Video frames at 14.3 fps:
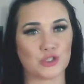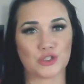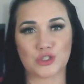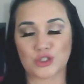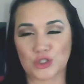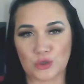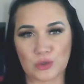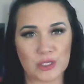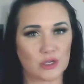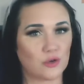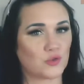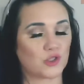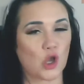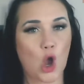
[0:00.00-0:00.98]

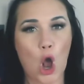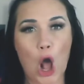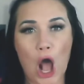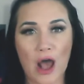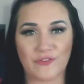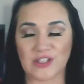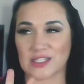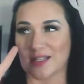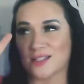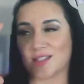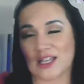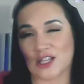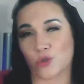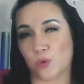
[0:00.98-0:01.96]
studios, offices,
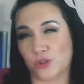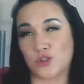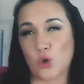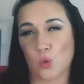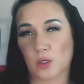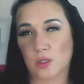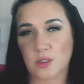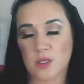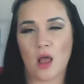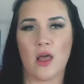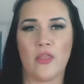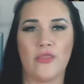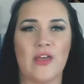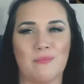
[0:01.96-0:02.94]
things with doors
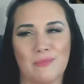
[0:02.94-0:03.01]
on them.